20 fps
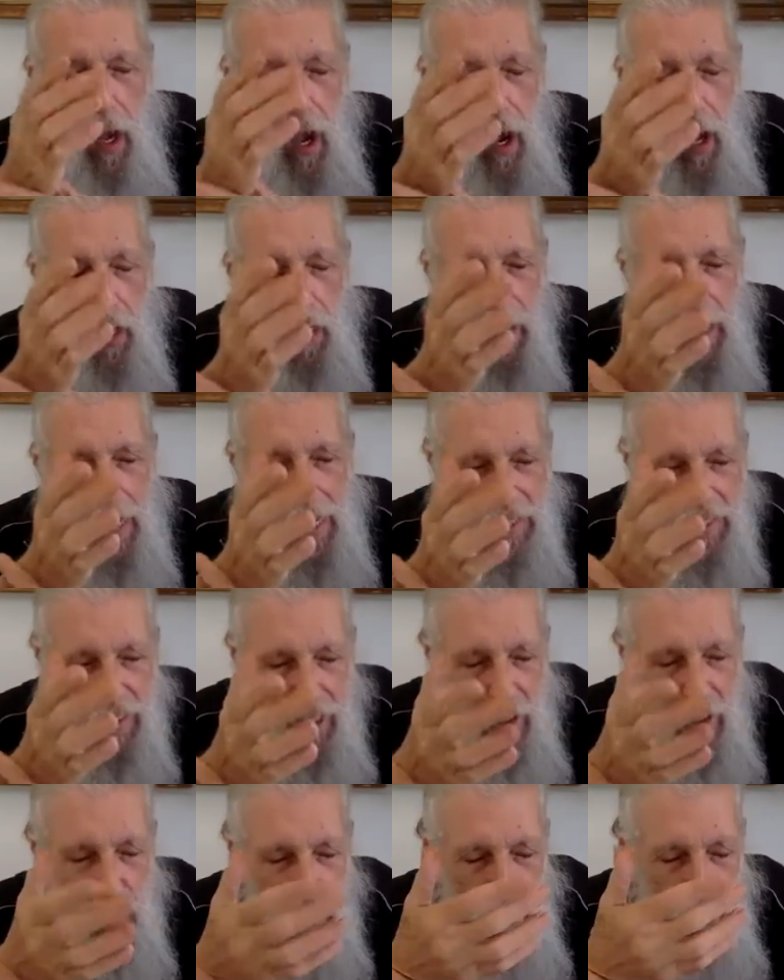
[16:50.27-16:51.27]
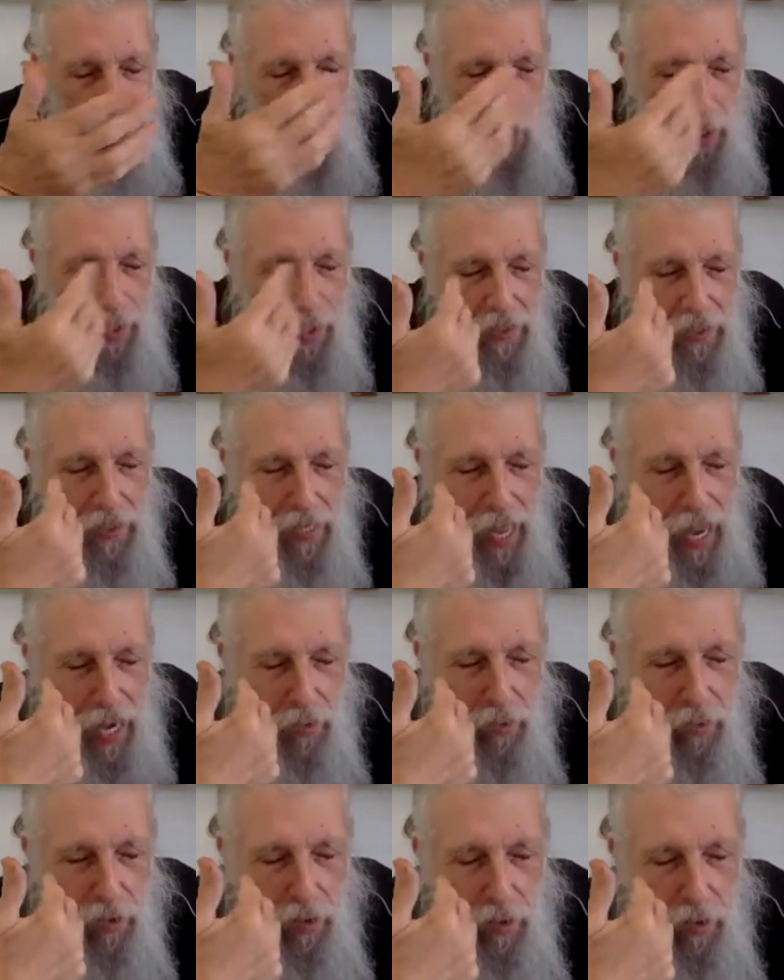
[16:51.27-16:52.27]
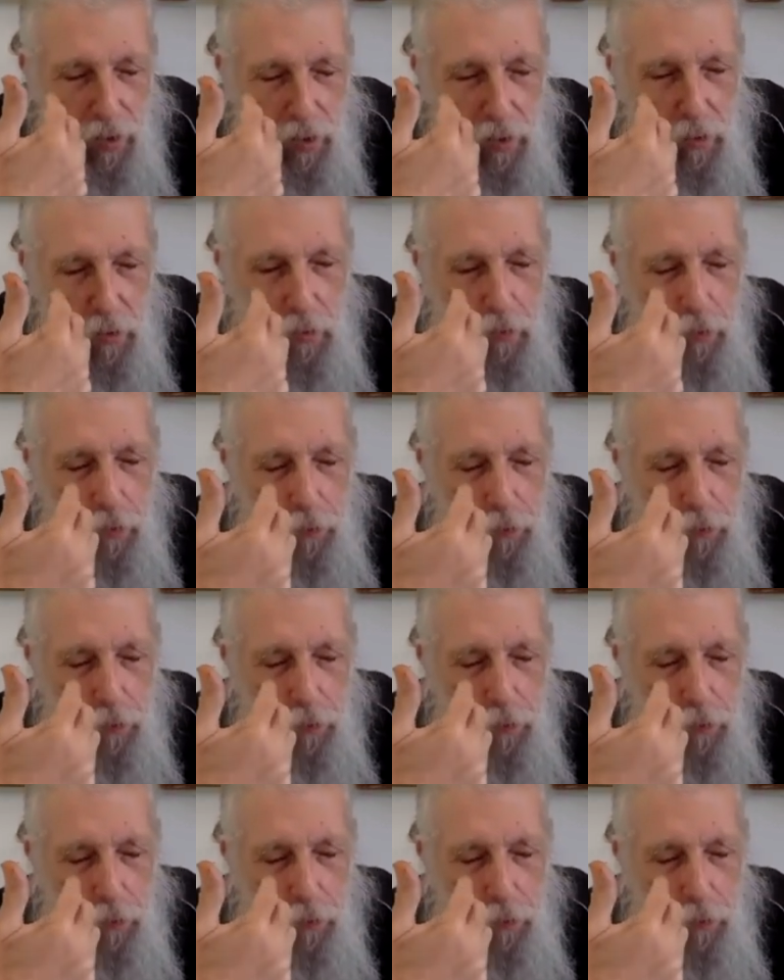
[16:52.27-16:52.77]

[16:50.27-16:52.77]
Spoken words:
unless it's pointed out to you,